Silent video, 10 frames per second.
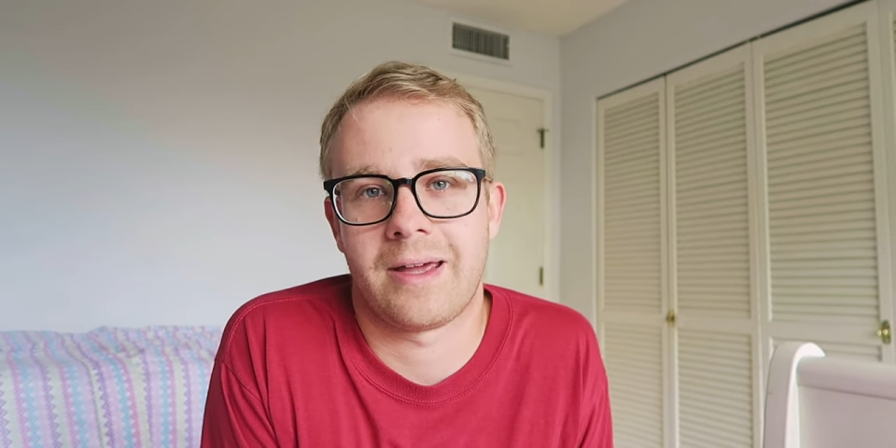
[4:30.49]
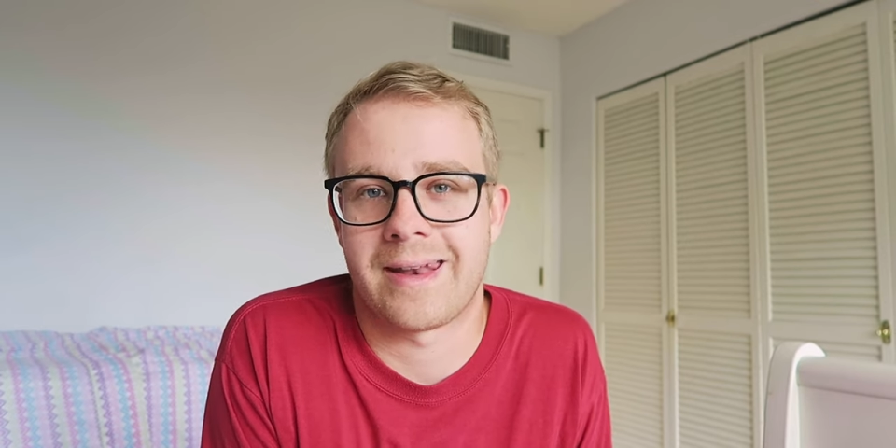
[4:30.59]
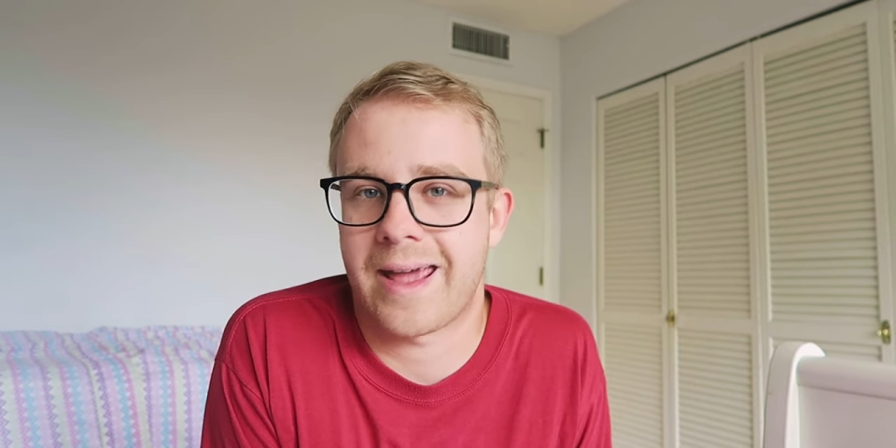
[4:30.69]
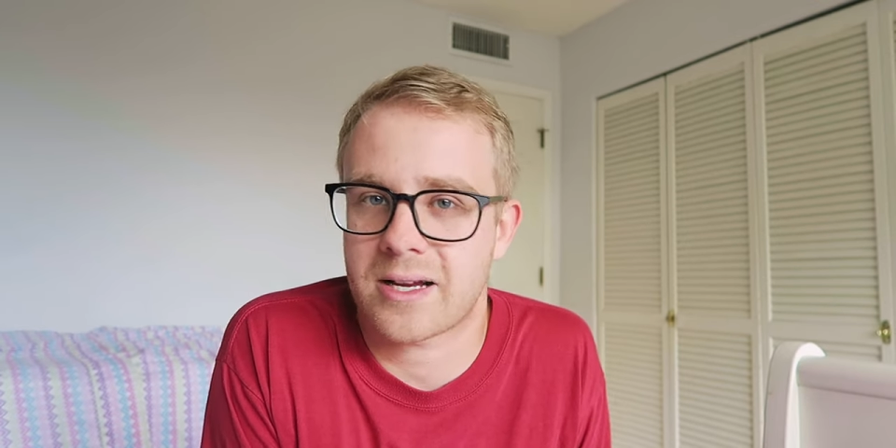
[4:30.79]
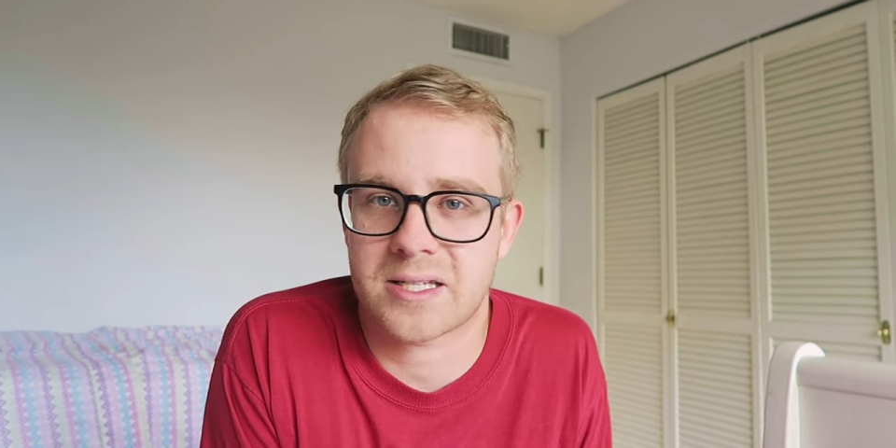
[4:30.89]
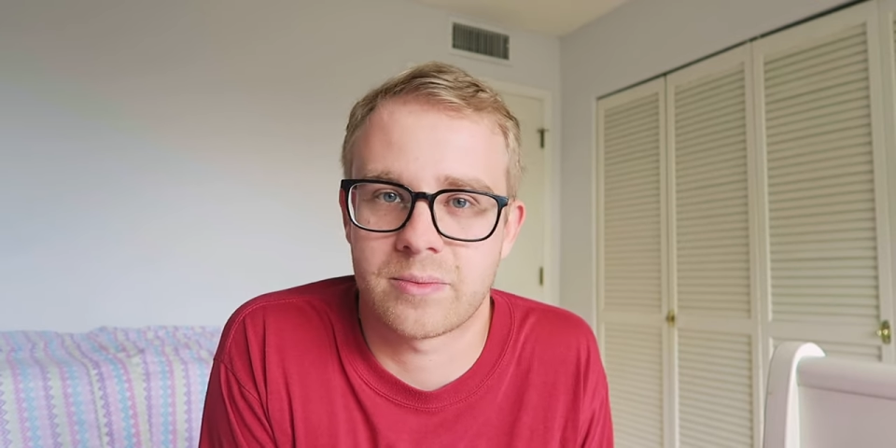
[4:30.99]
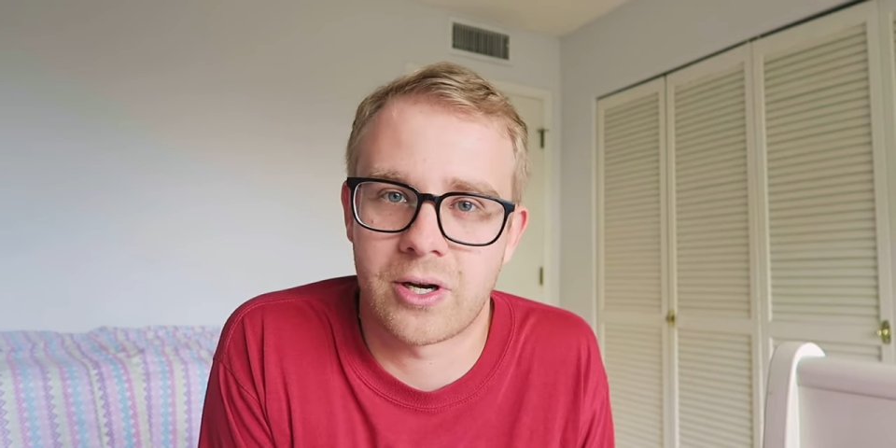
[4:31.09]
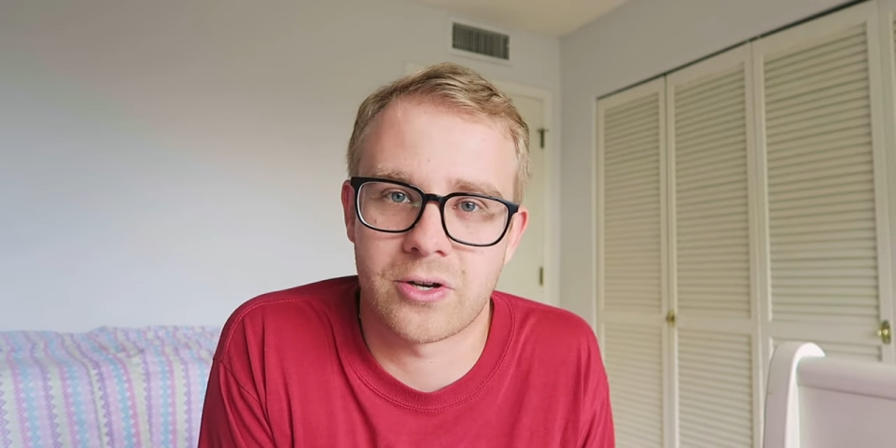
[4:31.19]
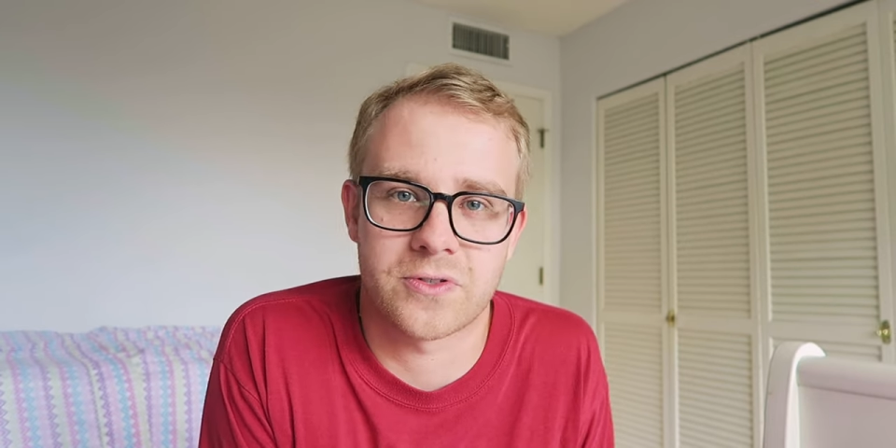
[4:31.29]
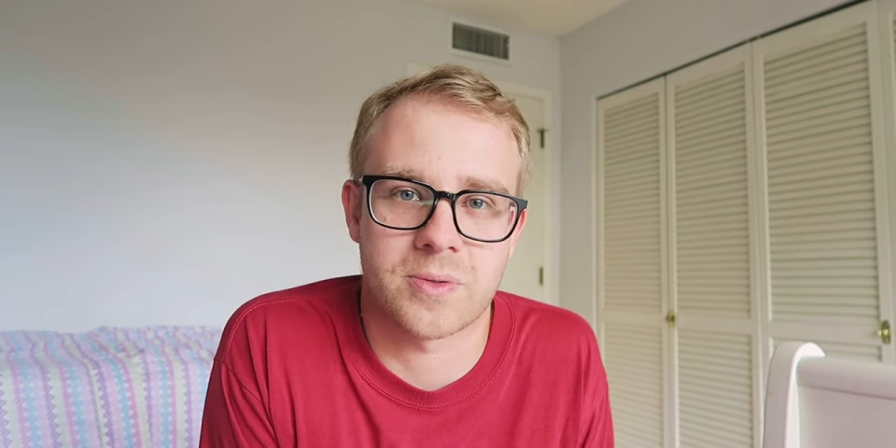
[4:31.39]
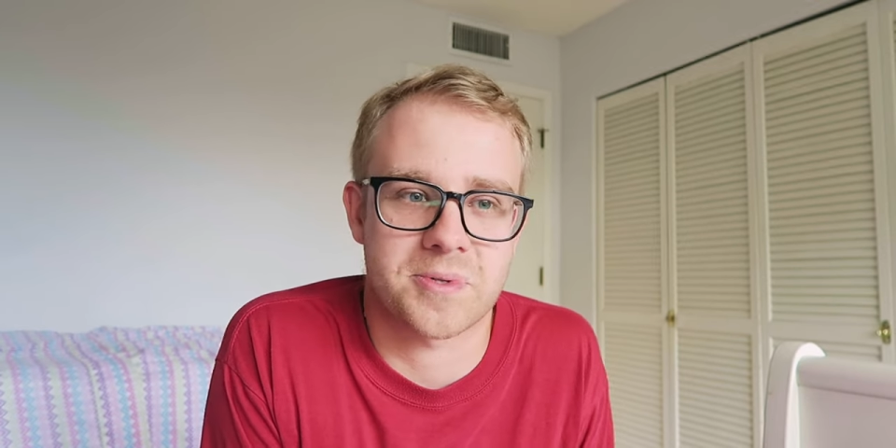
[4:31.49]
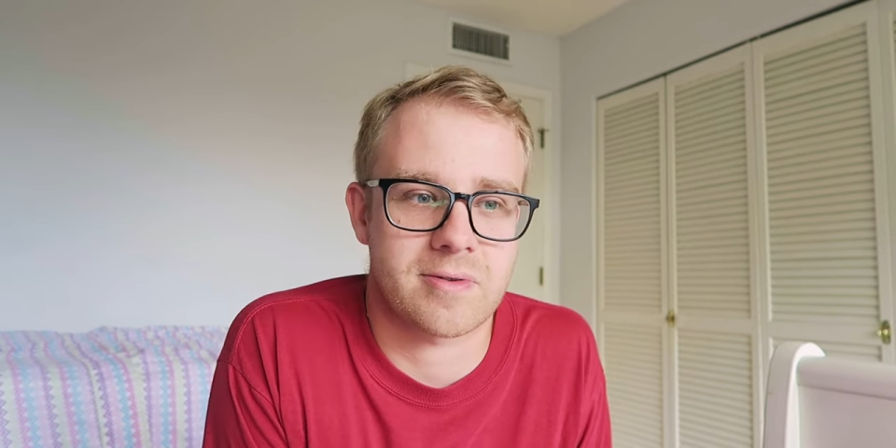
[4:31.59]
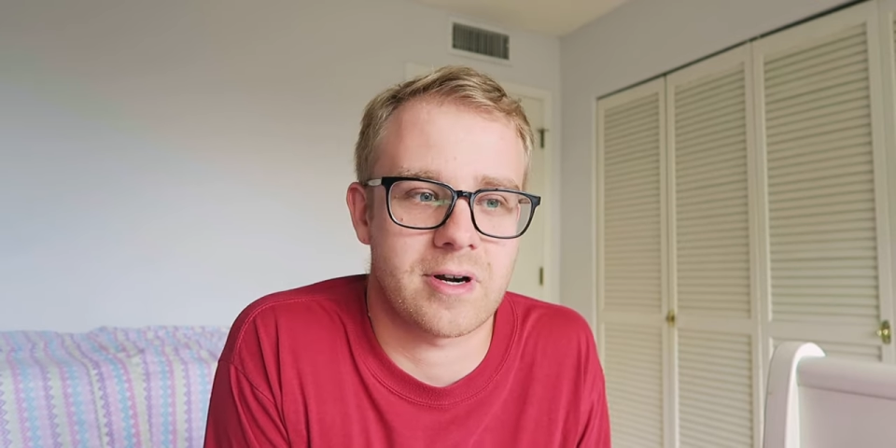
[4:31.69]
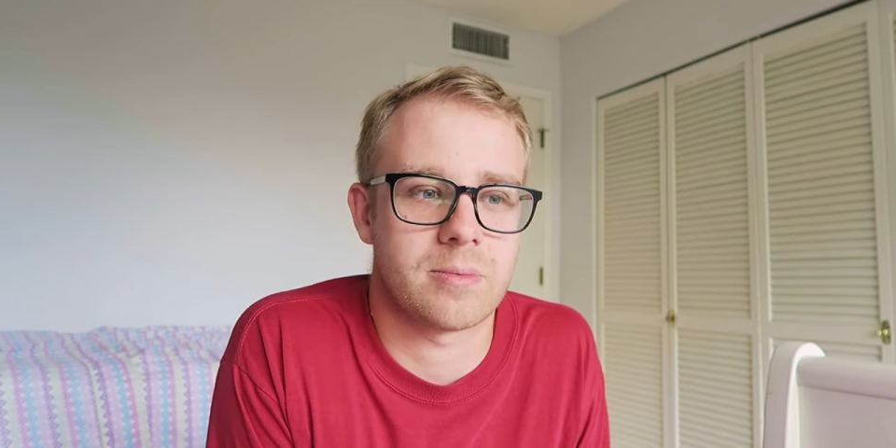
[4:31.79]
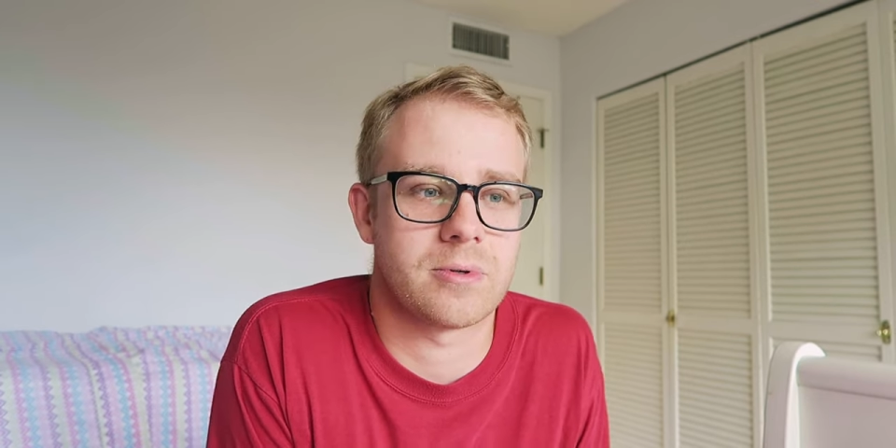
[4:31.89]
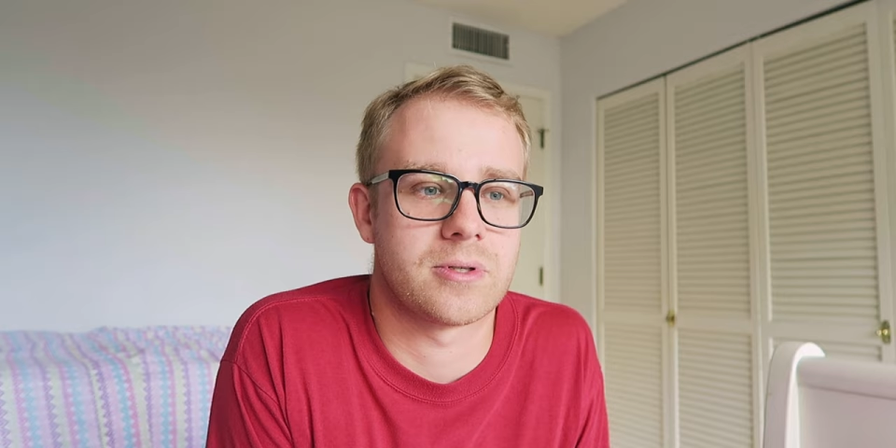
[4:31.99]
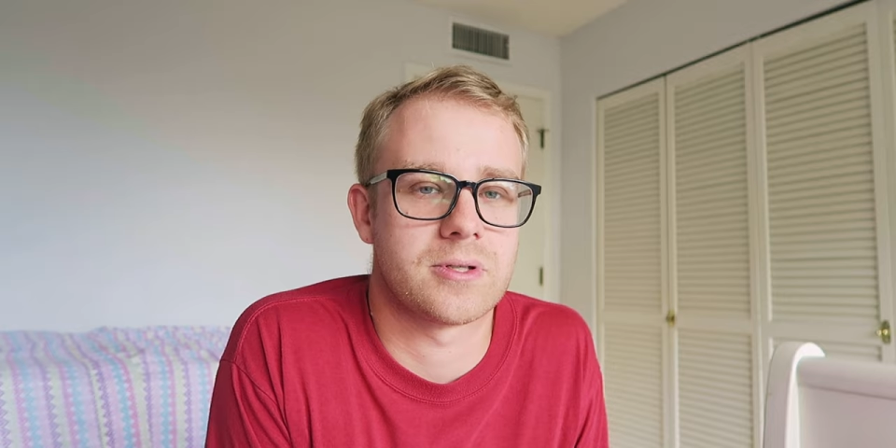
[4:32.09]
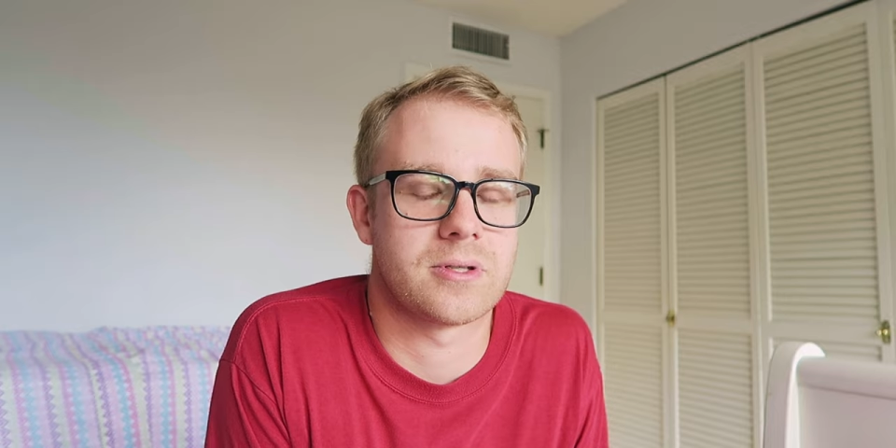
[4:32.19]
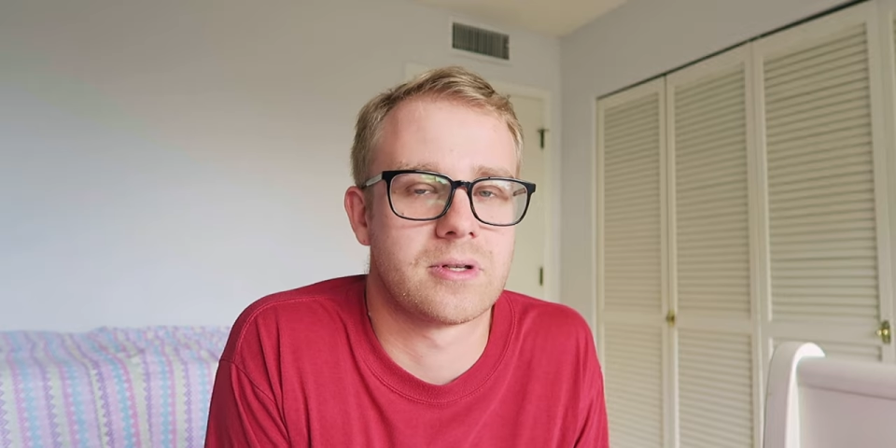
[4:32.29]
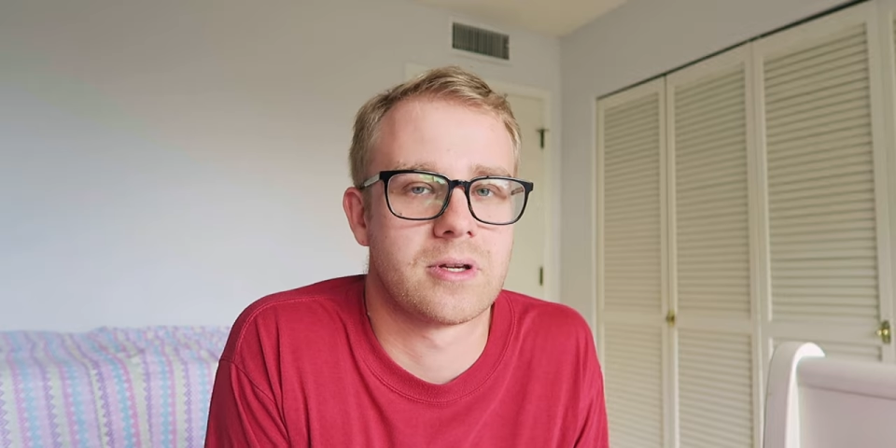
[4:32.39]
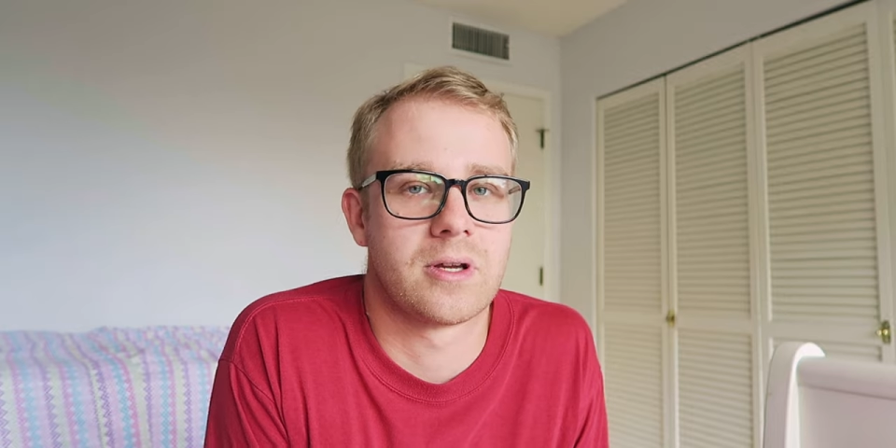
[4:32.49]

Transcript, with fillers: an X amount of subscribers.